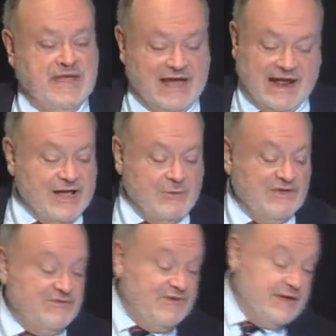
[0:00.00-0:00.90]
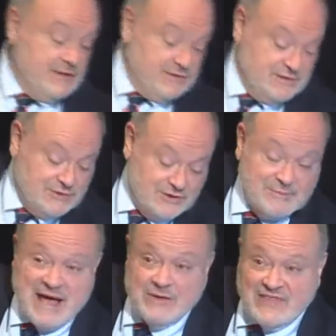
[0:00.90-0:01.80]
And I always feel good
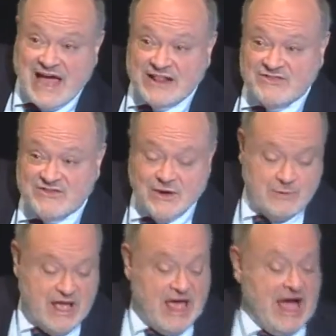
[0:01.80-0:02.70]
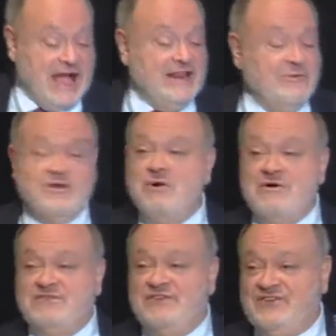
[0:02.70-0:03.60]
about that. So I don't know
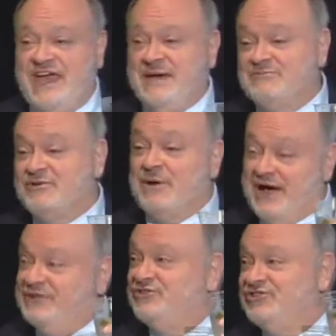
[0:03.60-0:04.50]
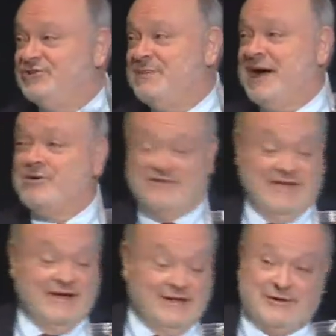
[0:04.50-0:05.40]
if this came from a hydrogen powered
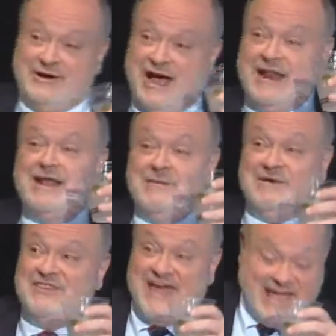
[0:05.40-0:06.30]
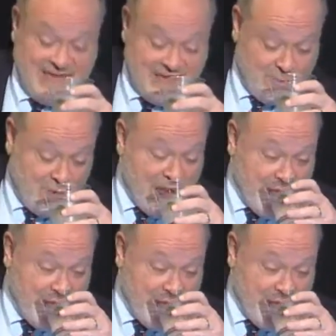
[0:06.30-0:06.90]
vehicle or not, but thank you.